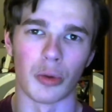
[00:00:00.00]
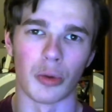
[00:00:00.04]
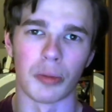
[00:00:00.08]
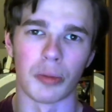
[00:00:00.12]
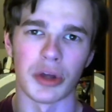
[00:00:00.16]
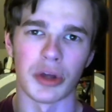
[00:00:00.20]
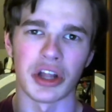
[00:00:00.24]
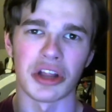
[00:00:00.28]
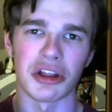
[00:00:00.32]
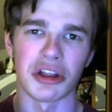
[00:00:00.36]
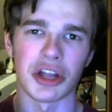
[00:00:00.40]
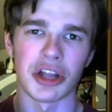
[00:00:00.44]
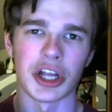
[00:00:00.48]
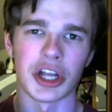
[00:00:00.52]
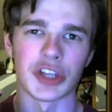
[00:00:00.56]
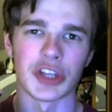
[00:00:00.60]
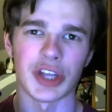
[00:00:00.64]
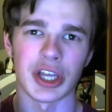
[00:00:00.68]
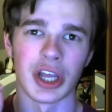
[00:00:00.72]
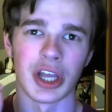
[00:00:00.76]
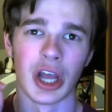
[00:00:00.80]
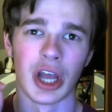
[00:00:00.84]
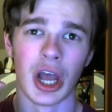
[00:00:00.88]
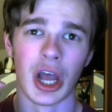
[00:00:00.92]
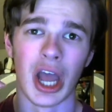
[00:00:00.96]
but it's
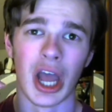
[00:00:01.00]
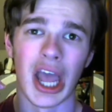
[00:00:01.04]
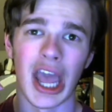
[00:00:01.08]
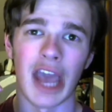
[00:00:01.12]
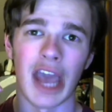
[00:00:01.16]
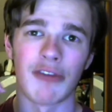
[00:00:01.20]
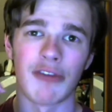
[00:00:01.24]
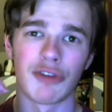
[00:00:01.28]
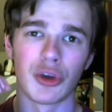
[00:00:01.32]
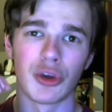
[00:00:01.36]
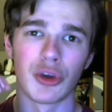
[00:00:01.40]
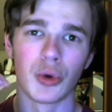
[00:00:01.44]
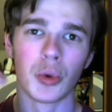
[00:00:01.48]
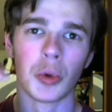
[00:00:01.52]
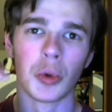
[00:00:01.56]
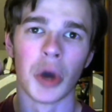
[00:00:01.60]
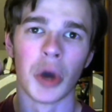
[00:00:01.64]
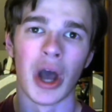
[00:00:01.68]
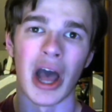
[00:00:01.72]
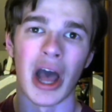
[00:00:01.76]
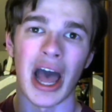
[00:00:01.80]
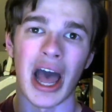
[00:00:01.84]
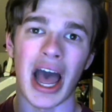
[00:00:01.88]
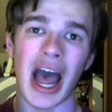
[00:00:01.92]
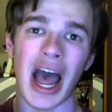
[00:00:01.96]
like, if you
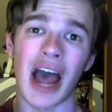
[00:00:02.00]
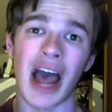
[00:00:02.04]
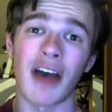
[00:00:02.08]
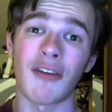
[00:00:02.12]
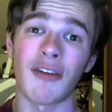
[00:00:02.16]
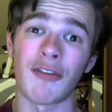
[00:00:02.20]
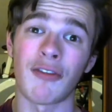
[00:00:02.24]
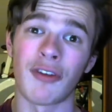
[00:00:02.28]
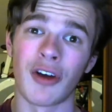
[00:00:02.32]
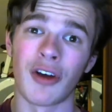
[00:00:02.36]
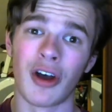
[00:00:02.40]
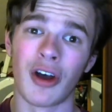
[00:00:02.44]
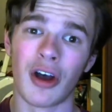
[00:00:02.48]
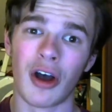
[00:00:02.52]
have,